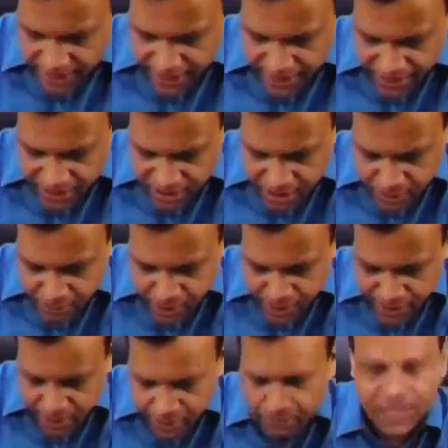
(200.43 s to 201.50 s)
getting
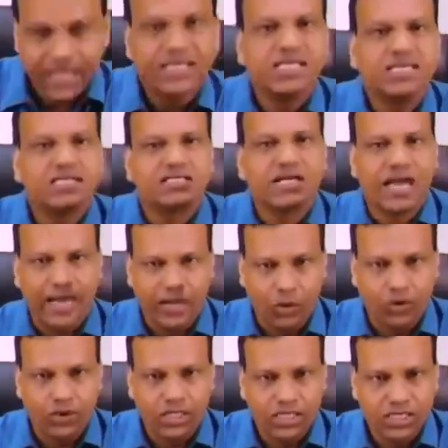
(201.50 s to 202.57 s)
stimulated by this
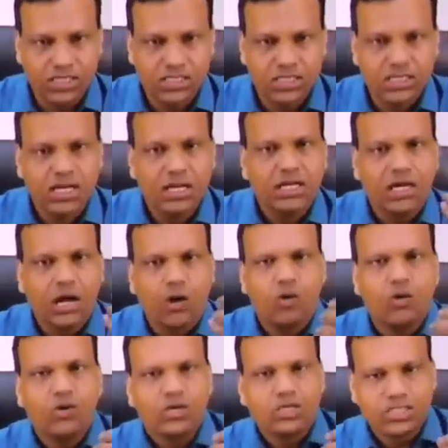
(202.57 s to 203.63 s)
agonist,
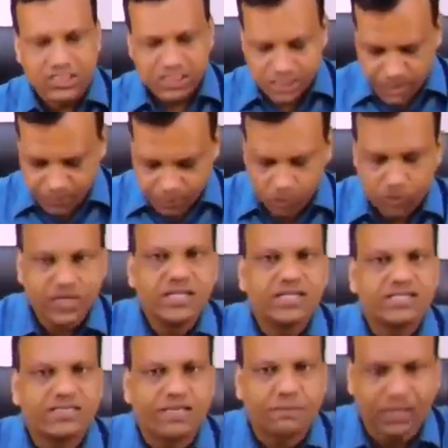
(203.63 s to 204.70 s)
now G protein
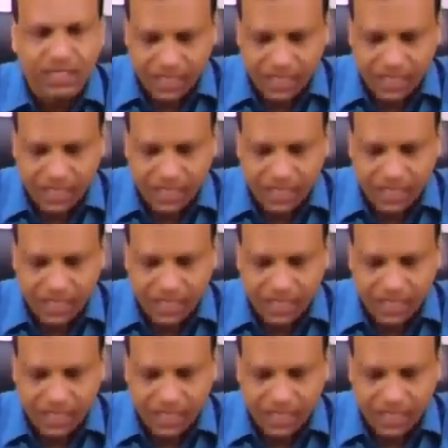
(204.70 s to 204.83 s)
receptor